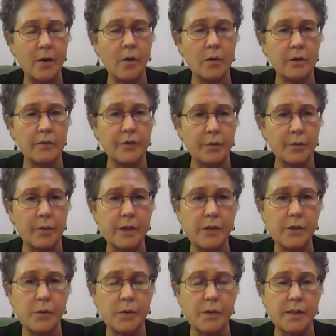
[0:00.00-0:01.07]
all of the
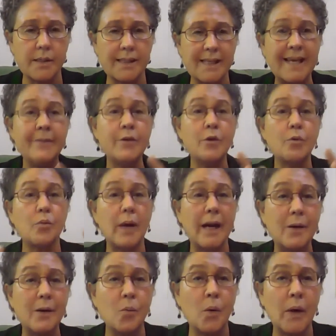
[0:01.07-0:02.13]
resources in the
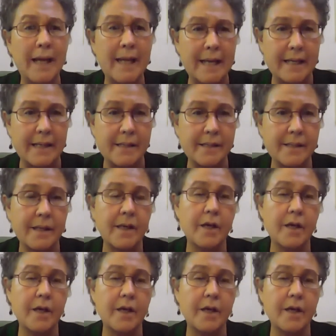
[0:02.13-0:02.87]
right ways